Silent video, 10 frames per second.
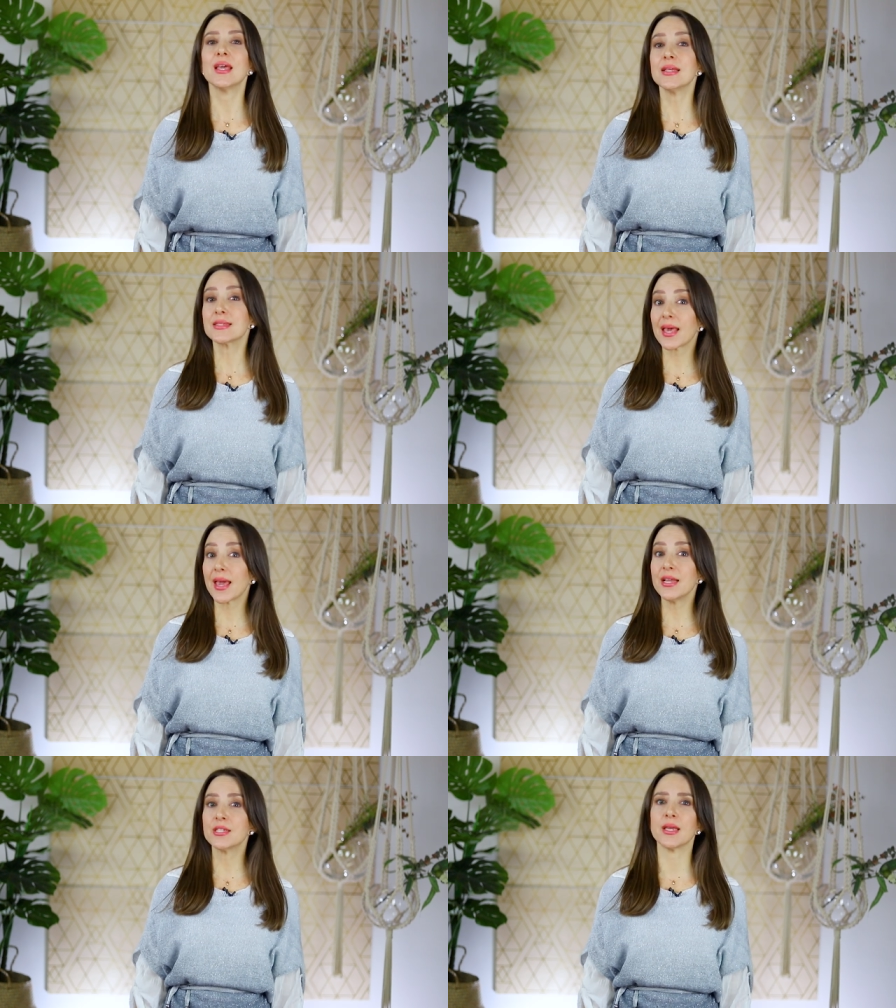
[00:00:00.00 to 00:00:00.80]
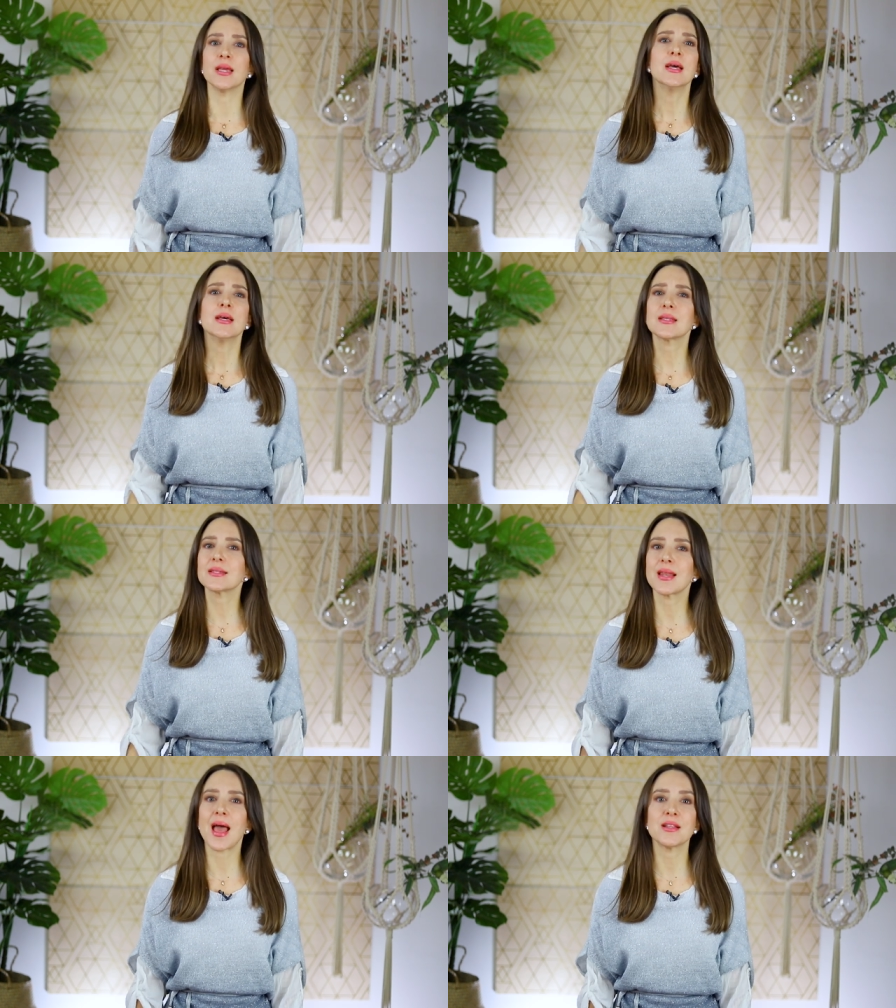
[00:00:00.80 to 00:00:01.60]
is cagey,
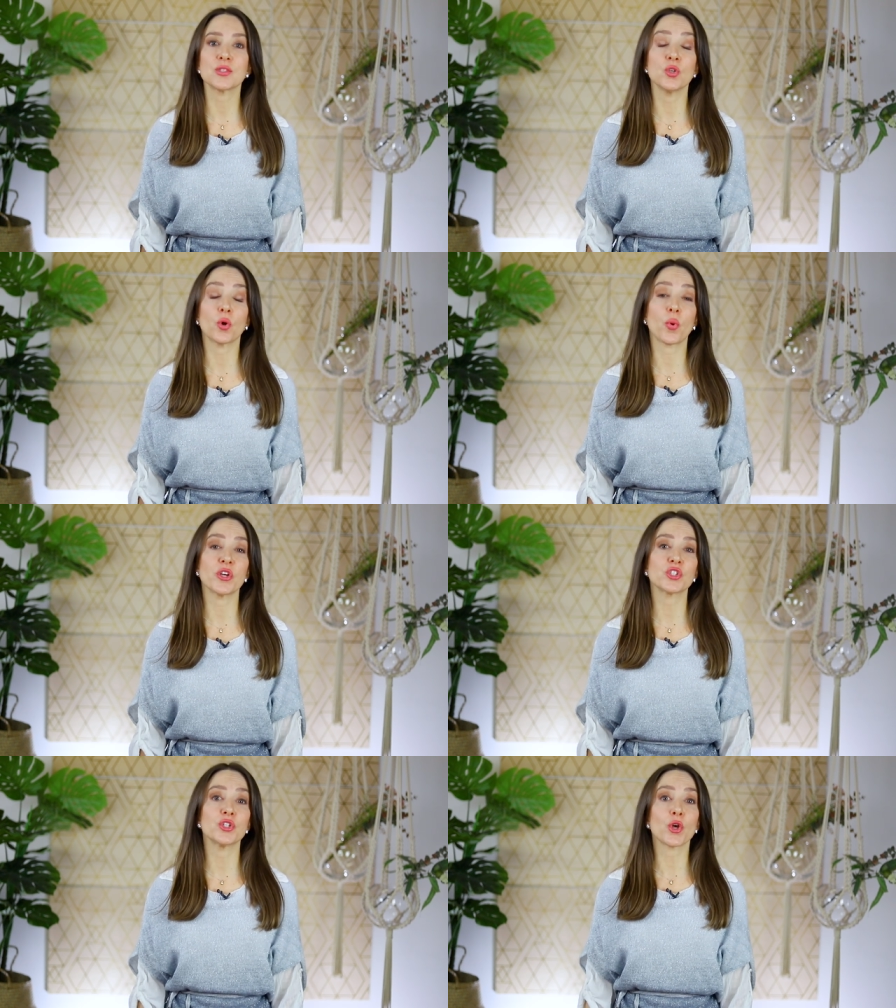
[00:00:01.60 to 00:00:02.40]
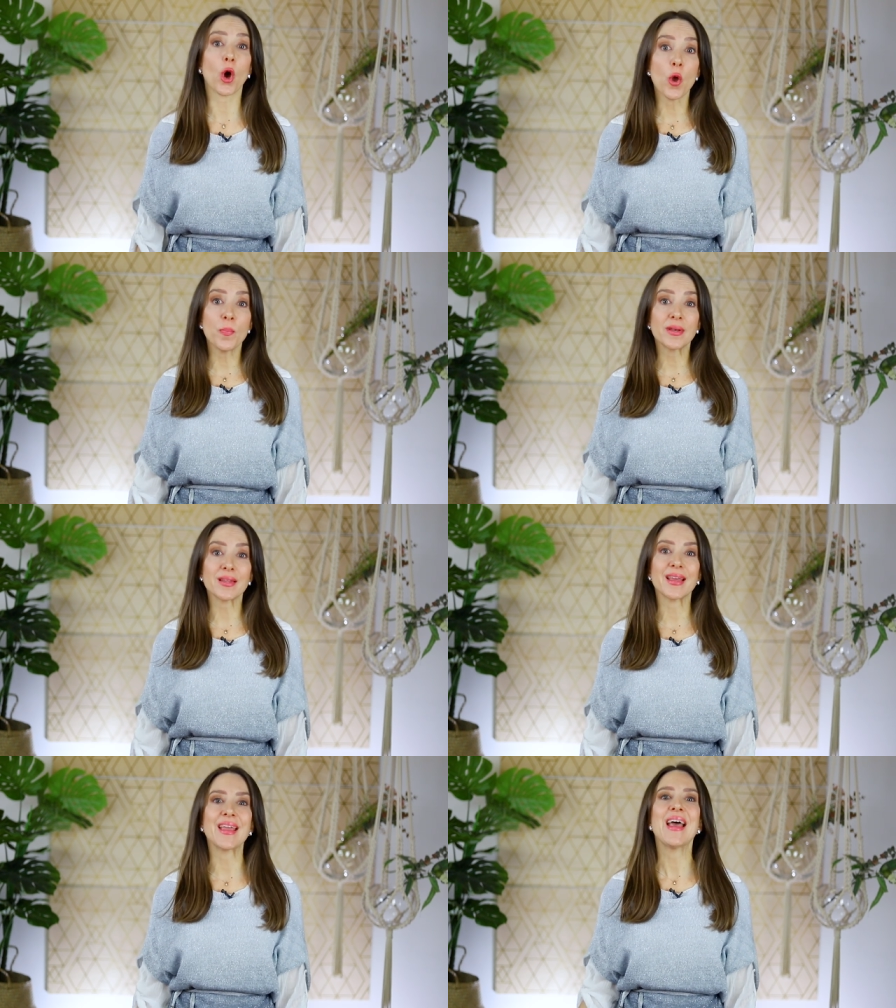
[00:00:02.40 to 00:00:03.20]
doesn't answer your questions
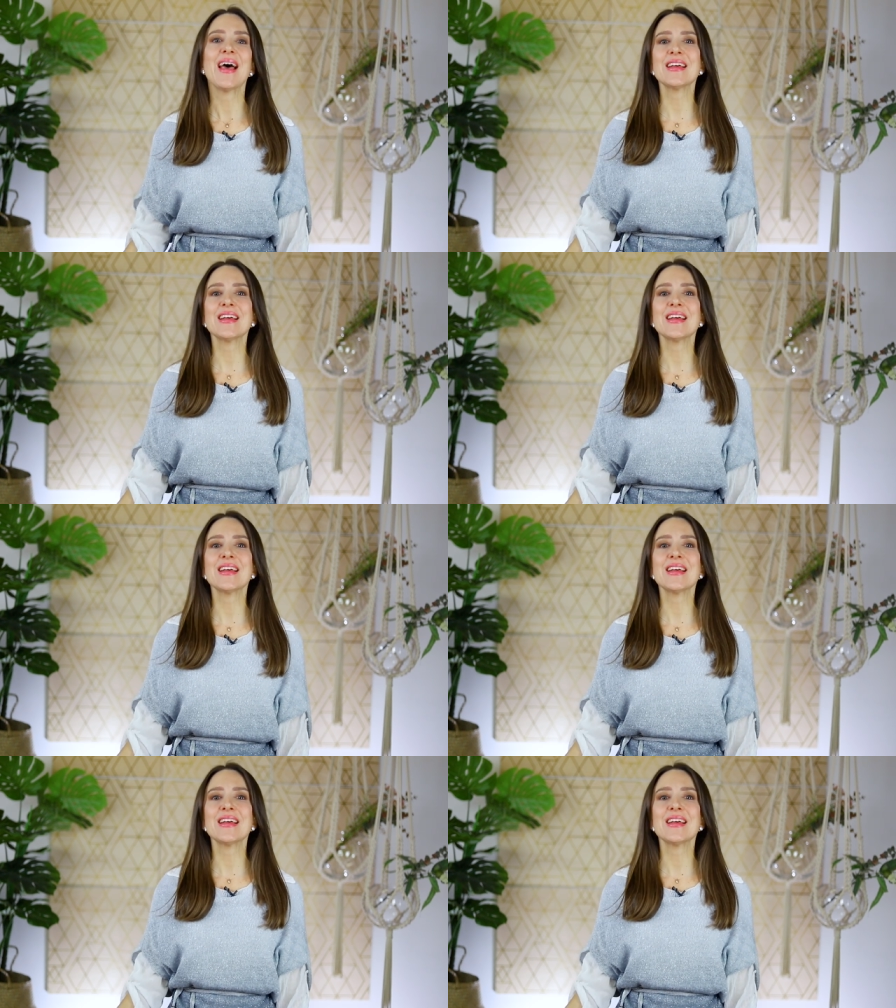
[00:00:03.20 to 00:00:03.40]
openly,